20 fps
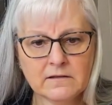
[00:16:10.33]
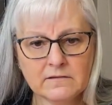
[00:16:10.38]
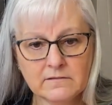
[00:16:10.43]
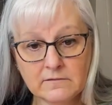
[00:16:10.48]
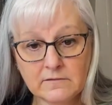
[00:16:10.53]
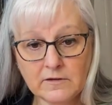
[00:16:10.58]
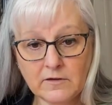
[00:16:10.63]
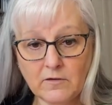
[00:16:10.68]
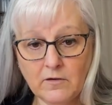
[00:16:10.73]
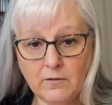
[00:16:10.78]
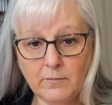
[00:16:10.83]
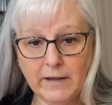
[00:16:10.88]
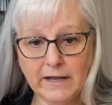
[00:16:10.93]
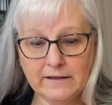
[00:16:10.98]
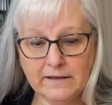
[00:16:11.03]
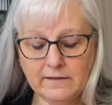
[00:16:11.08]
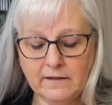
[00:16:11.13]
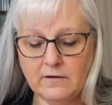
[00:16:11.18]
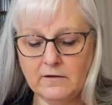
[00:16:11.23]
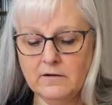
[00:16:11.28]
They're all
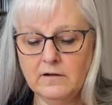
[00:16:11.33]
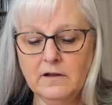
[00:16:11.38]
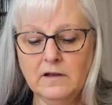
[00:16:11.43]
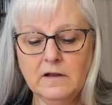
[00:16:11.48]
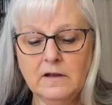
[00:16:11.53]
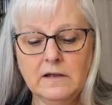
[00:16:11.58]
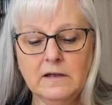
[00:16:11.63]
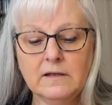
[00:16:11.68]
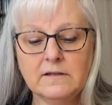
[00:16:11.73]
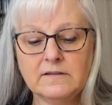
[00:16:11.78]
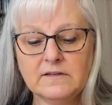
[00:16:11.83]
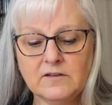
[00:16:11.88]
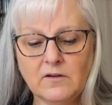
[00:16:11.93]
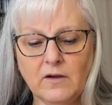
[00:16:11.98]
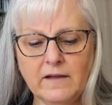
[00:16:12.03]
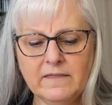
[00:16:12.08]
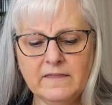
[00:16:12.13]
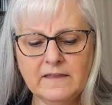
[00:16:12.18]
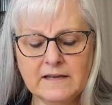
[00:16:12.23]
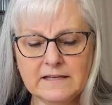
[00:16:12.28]
back there. So
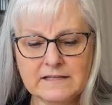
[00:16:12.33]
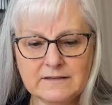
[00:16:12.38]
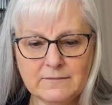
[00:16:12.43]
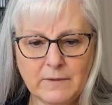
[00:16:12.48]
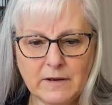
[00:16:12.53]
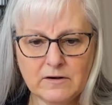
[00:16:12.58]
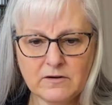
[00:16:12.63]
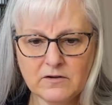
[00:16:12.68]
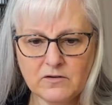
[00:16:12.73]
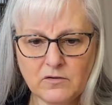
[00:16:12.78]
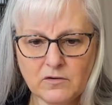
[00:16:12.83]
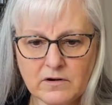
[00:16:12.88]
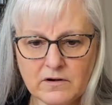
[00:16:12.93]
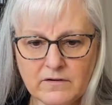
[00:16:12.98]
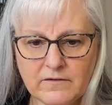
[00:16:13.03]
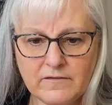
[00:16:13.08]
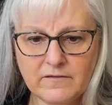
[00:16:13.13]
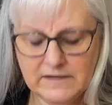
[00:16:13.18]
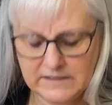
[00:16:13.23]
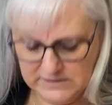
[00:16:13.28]
I think it's about a
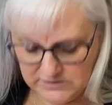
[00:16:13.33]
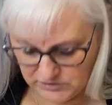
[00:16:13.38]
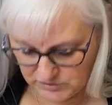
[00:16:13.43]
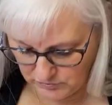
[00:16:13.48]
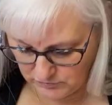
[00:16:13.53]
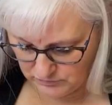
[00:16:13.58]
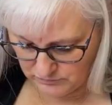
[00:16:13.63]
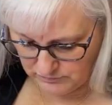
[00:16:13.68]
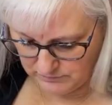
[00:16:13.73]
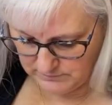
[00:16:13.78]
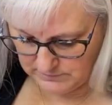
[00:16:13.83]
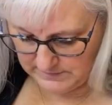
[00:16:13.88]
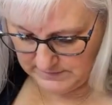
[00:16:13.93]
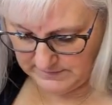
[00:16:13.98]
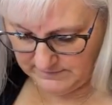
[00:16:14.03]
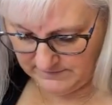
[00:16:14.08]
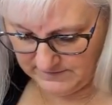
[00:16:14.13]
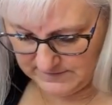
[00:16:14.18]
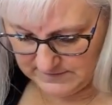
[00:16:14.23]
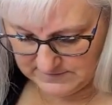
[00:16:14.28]
1/4 of an inch. Oh, I
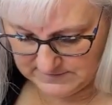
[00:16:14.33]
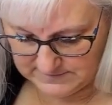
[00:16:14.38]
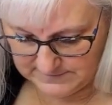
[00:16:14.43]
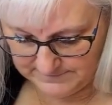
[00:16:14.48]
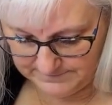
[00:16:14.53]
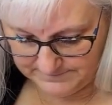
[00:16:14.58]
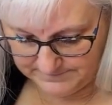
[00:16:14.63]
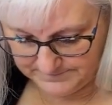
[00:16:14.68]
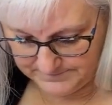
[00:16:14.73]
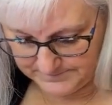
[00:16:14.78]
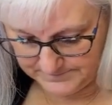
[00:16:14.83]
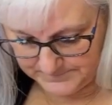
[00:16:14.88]
have this.